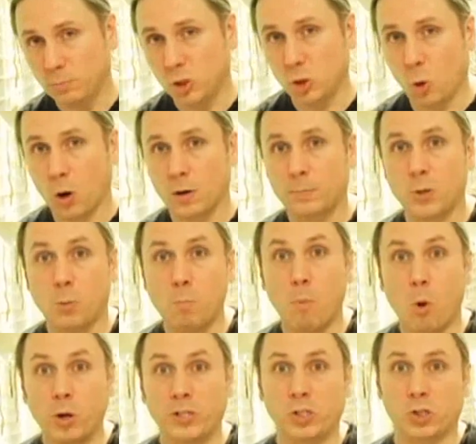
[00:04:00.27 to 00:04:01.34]
absorb the
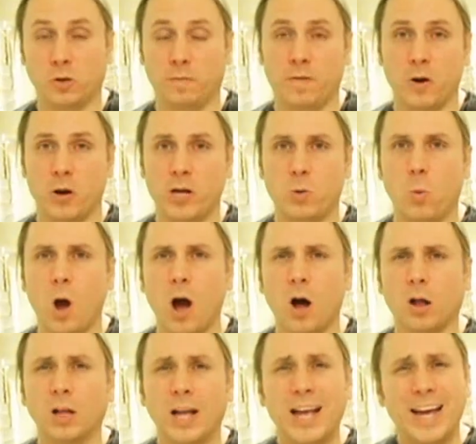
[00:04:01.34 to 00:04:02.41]
moisture very
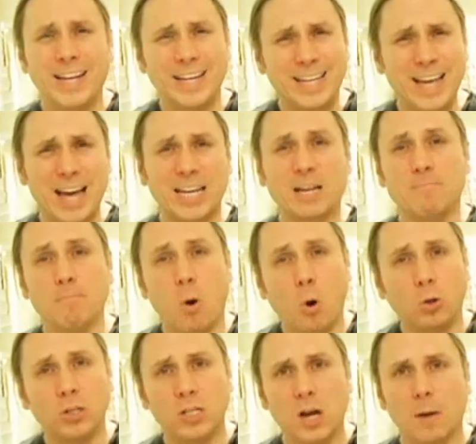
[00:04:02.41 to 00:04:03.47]
well, and again, it
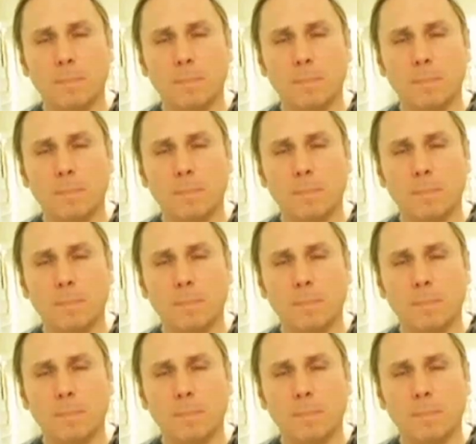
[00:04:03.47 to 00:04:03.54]
molded